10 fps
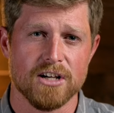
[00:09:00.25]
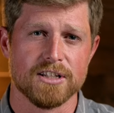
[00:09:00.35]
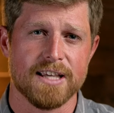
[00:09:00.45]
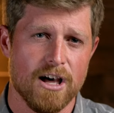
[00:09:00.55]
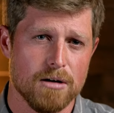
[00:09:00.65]
is
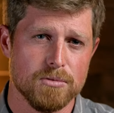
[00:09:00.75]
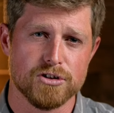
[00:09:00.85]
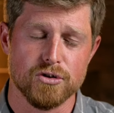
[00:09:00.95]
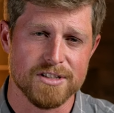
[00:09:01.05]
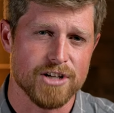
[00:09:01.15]
held
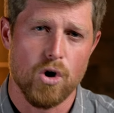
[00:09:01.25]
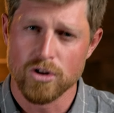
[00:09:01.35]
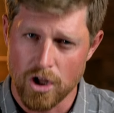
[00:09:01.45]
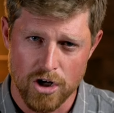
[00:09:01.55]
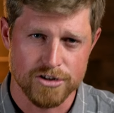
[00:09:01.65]
accountable to its
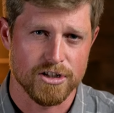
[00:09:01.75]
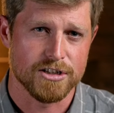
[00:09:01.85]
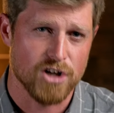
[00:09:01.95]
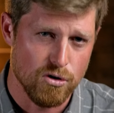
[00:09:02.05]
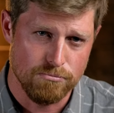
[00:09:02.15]
own laws
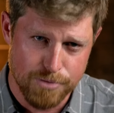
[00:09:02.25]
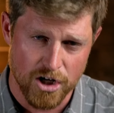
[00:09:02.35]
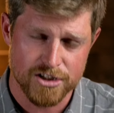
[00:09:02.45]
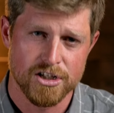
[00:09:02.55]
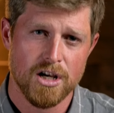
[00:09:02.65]
on its own
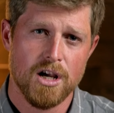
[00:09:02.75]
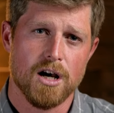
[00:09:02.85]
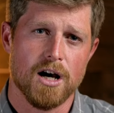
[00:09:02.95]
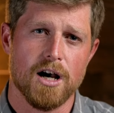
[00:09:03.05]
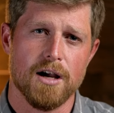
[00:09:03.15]
books,
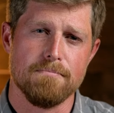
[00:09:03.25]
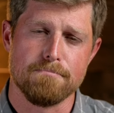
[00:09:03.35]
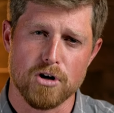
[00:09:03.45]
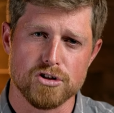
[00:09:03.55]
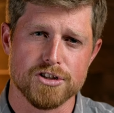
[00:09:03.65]

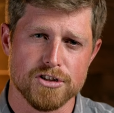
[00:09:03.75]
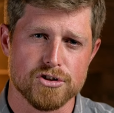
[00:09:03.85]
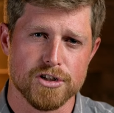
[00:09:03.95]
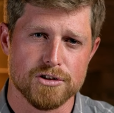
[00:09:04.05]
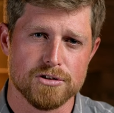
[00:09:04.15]
murders in
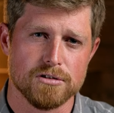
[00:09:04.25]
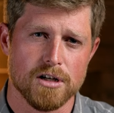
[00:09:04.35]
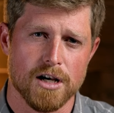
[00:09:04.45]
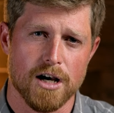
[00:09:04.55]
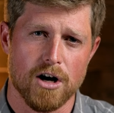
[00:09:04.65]
the streets
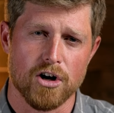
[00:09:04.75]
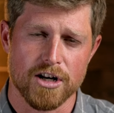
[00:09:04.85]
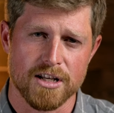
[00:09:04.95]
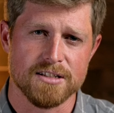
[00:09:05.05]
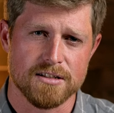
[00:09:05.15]

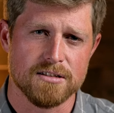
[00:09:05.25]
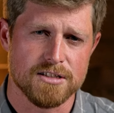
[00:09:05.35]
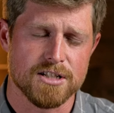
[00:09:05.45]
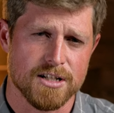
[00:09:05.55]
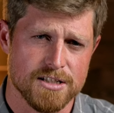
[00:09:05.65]
are going to
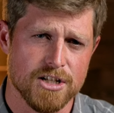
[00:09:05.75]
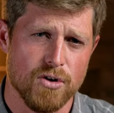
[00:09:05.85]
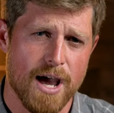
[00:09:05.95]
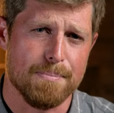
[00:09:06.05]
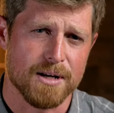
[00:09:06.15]

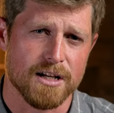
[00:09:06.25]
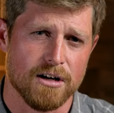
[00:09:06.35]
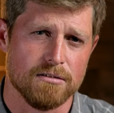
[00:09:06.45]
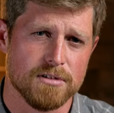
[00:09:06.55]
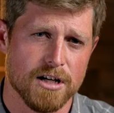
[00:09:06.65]
continue
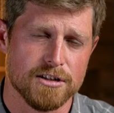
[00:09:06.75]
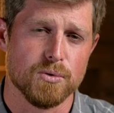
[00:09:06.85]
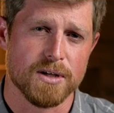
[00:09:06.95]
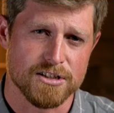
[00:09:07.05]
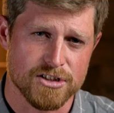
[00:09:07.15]
happening here
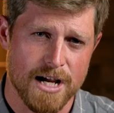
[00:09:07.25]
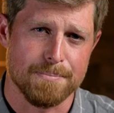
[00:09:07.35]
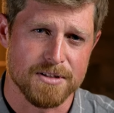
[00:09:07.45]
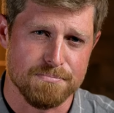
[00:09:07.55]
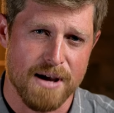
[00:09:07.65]
until we can
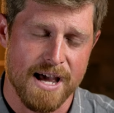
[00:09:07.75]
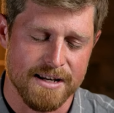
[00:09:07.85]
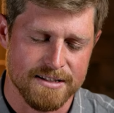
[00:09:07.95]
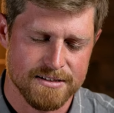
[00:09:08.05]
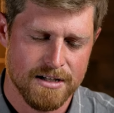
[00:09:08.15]
stop this
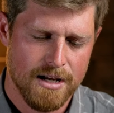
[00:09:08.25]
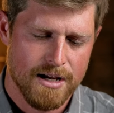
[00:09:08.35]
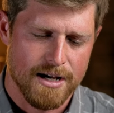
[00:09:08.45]
madness.